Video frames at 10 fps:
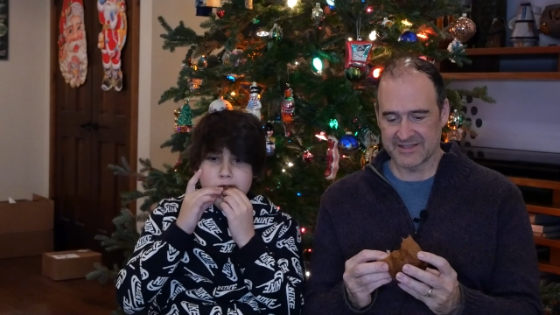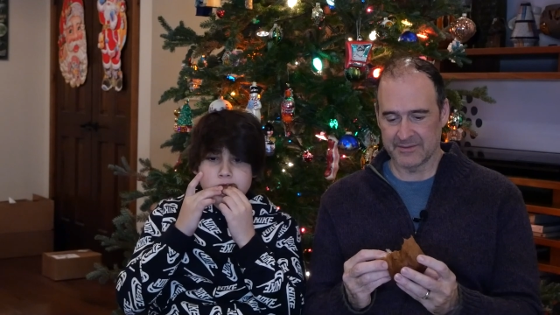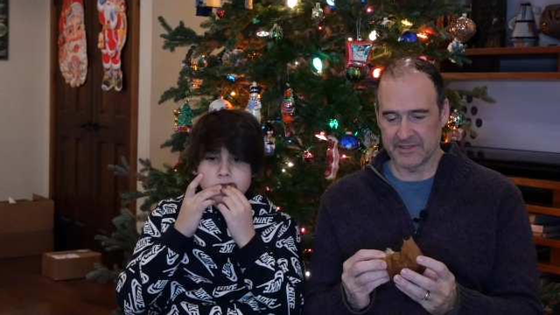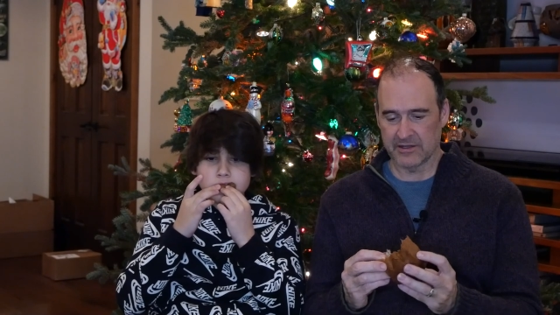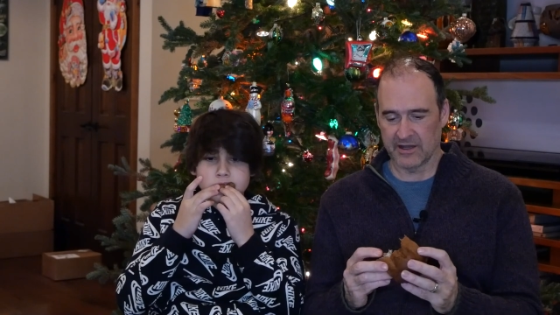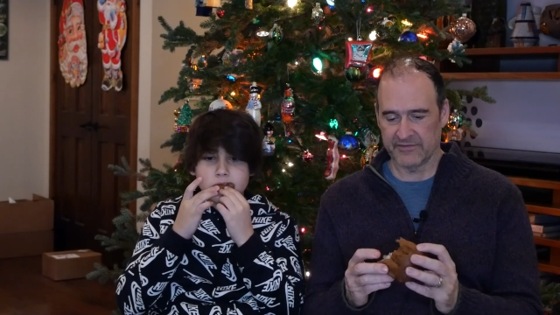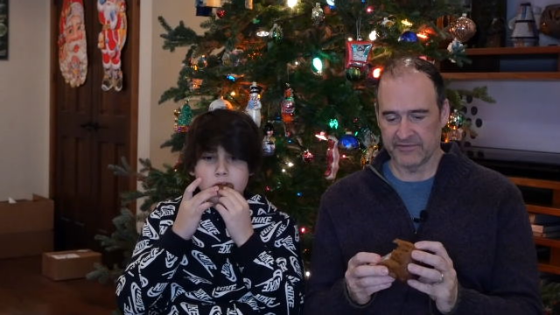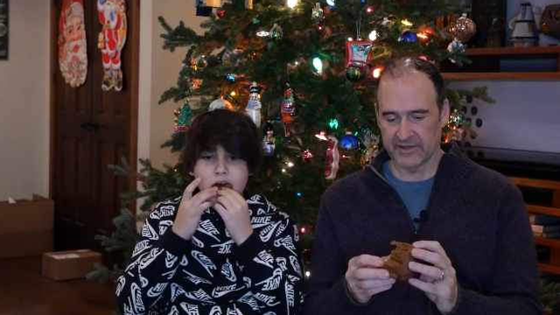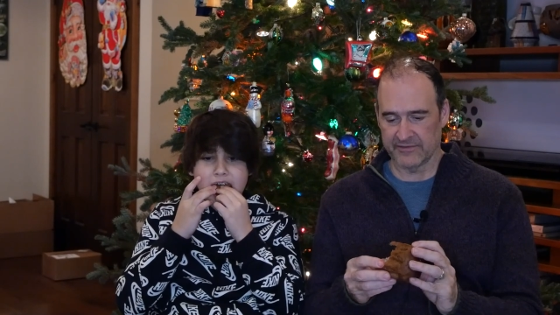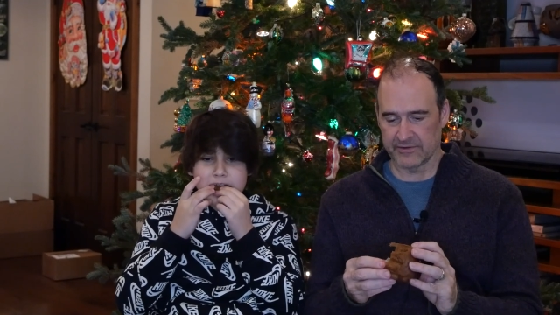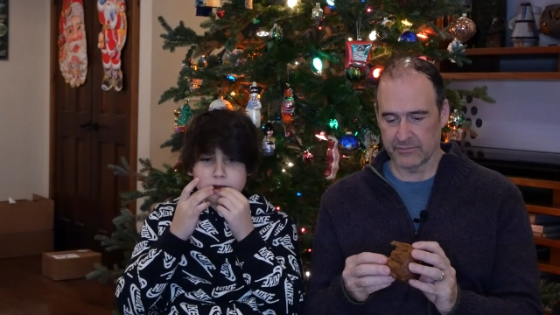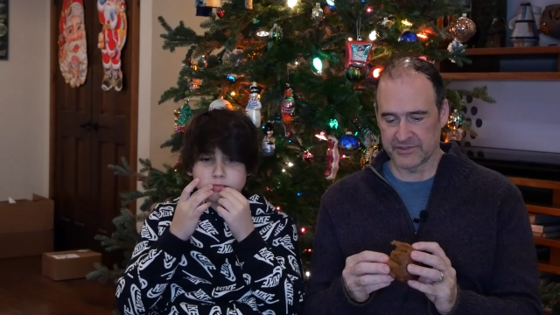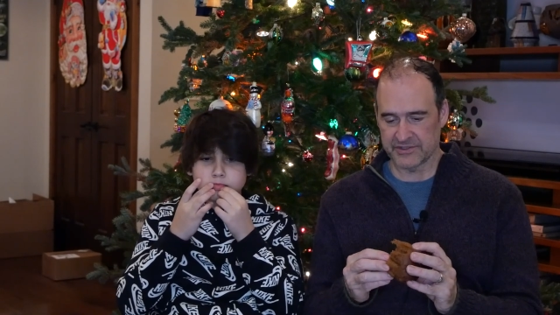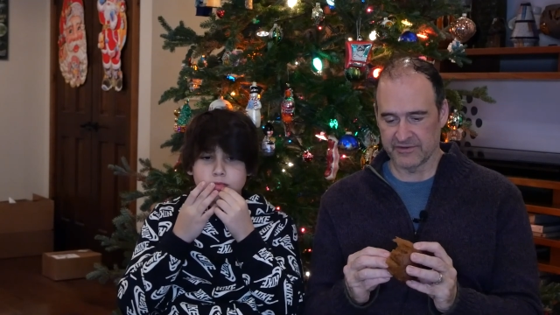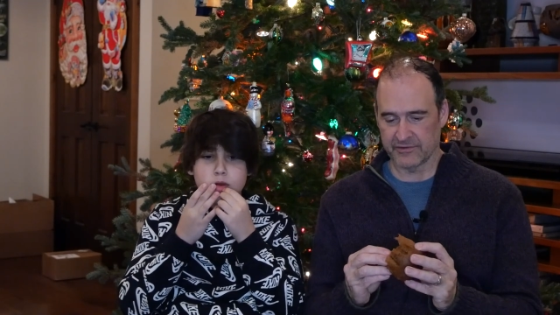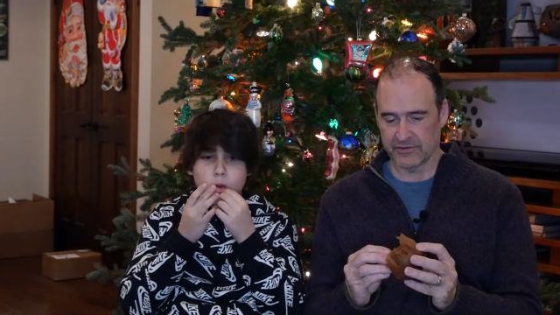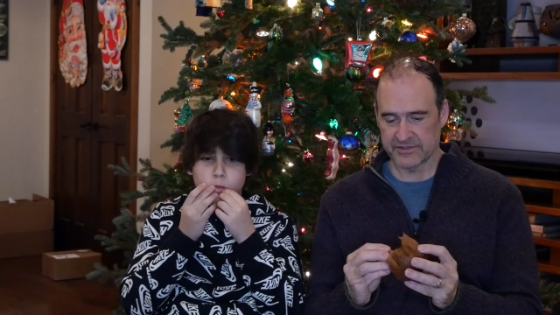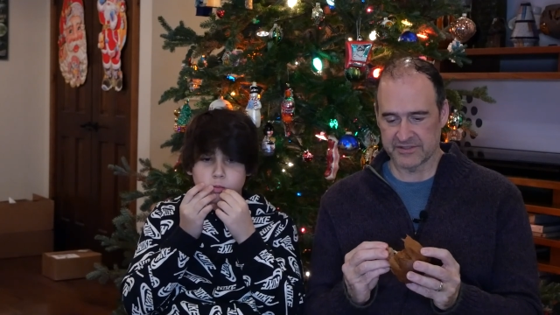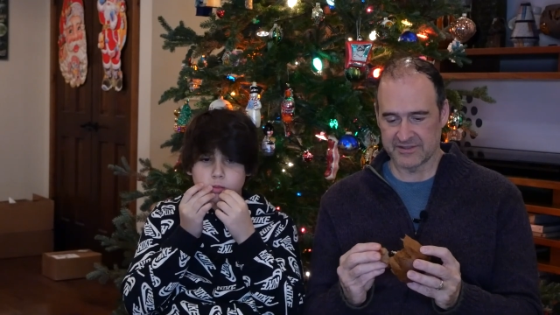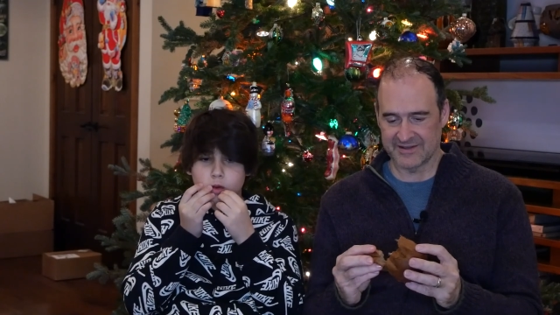it's going to be coffee flavored, which, of
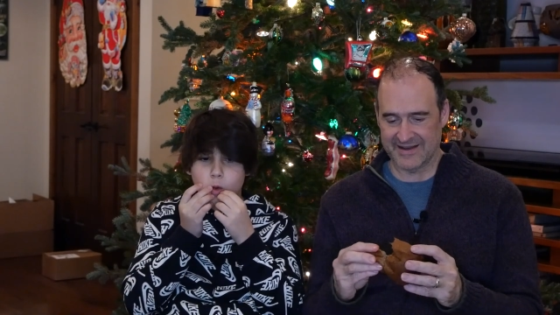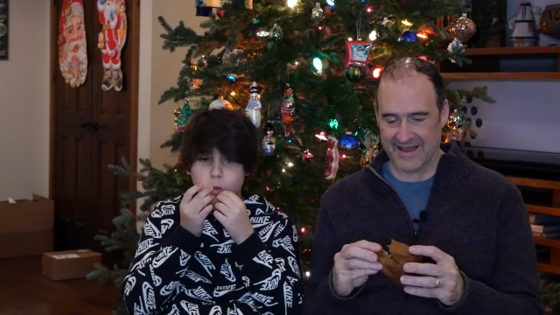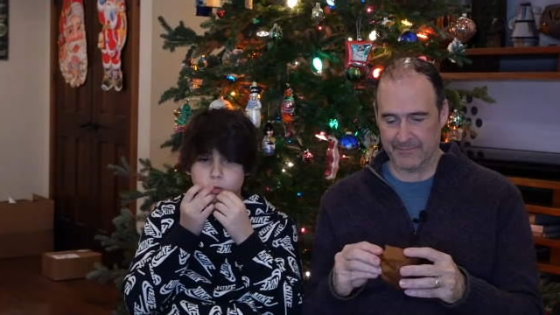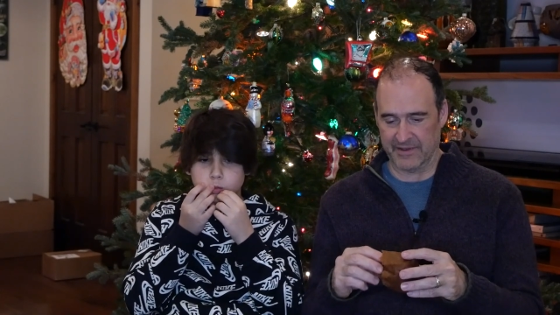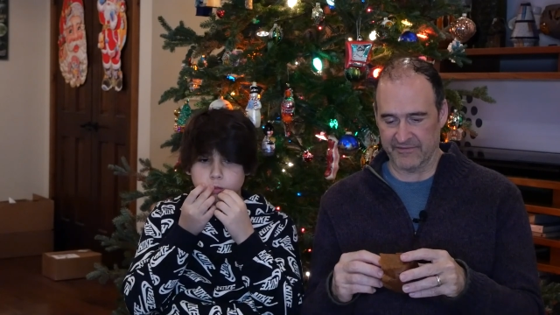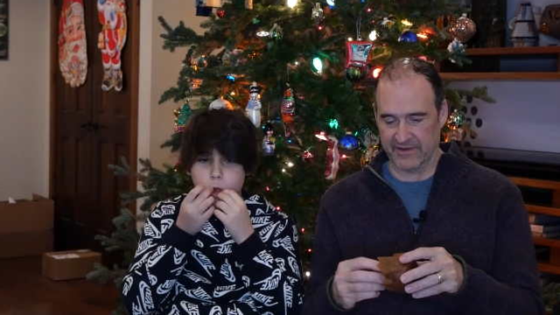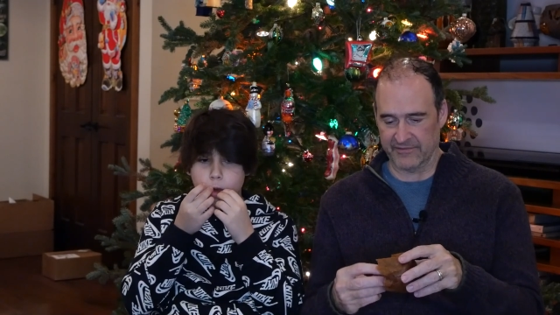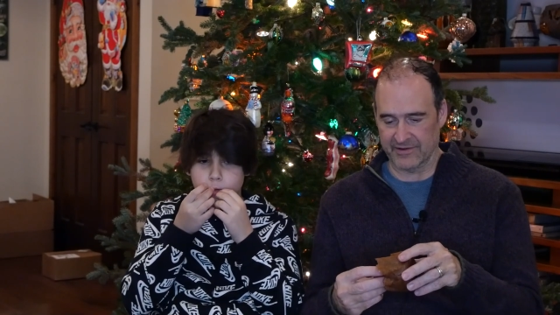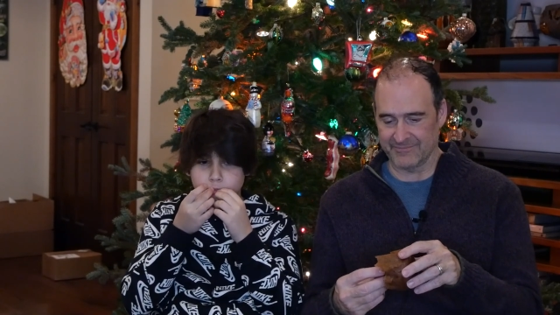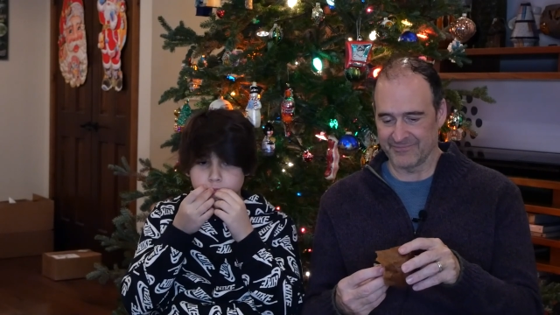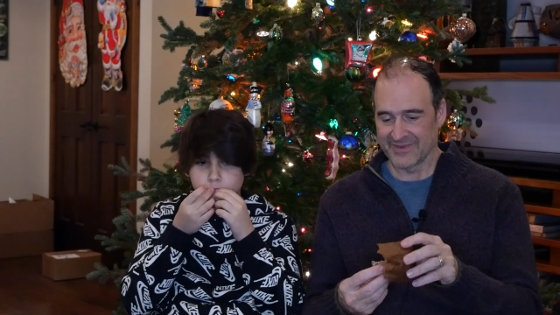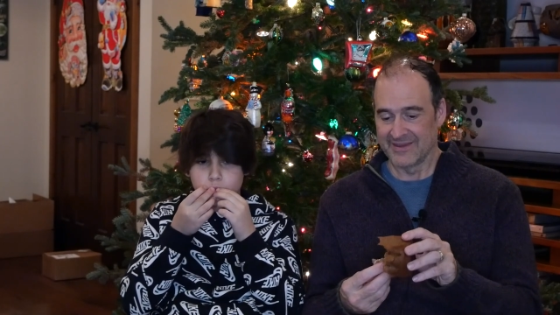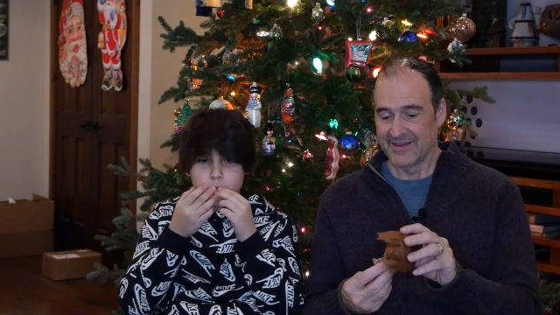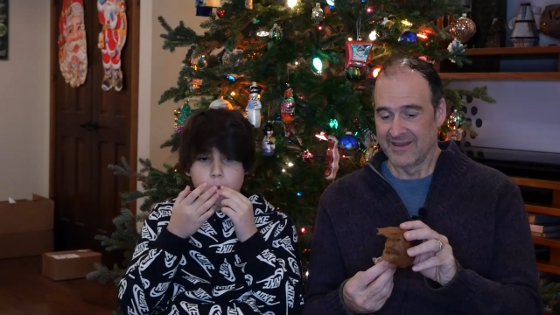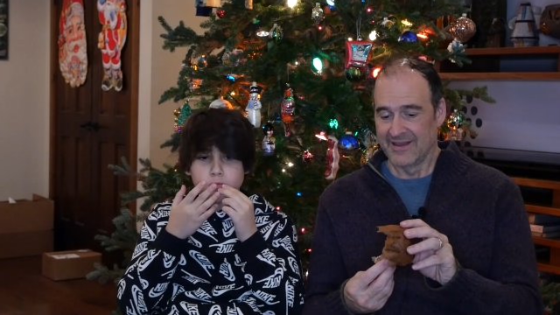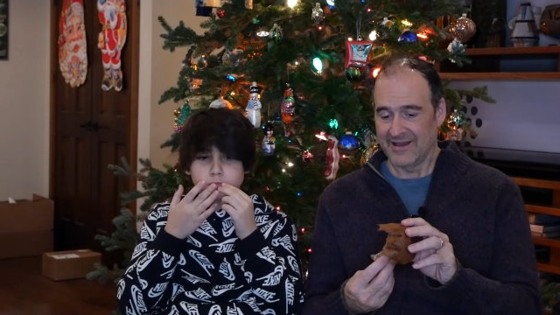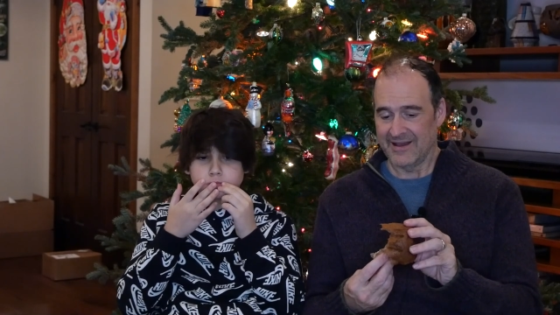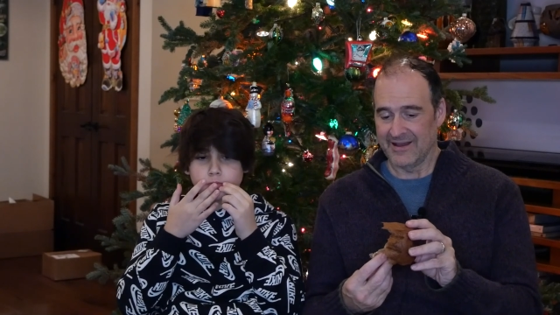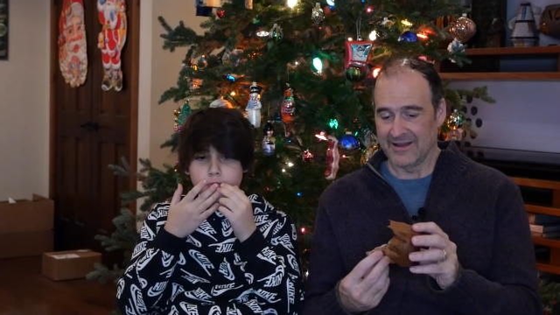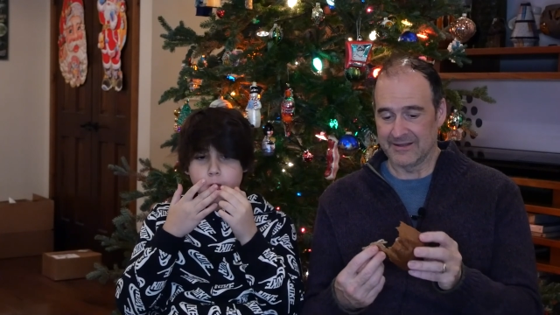course, not my favorite.
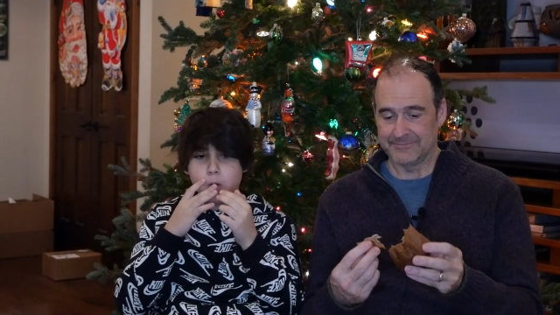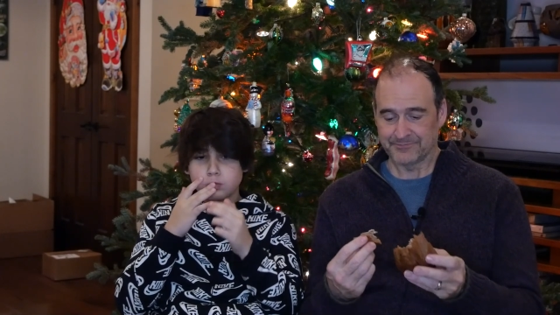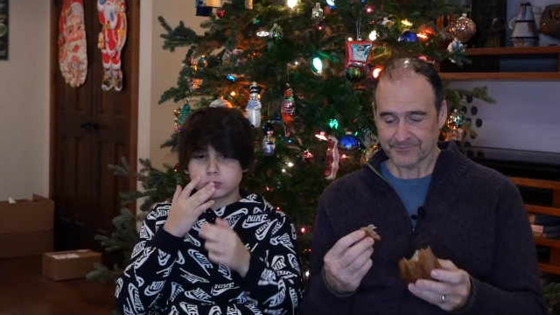I